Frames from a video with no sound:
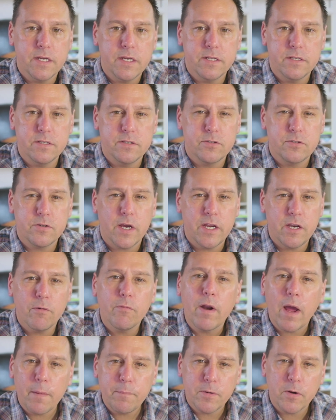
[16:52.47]
in trying to
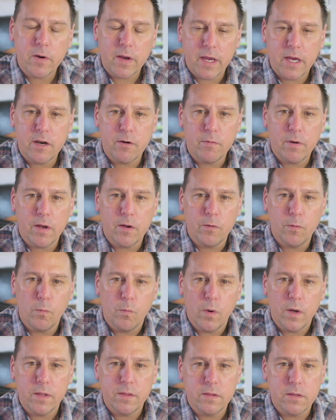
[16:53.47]
wrap your head around
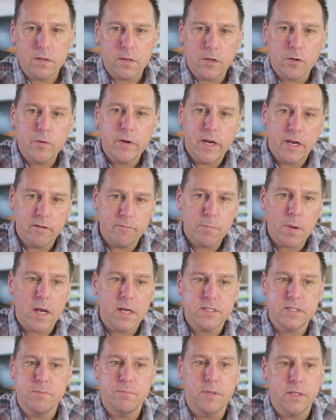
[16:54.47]
what the creative
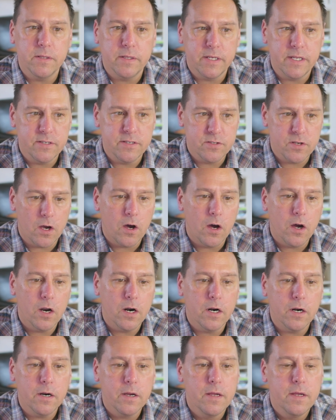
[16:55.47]
possibilities
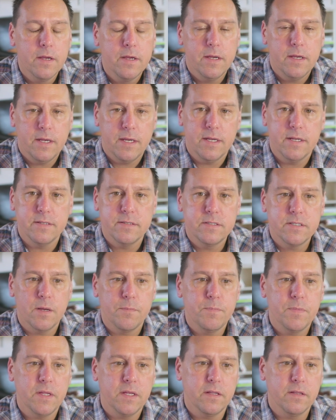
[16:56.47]
are in
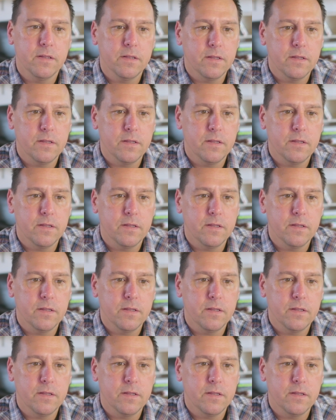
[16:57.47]
something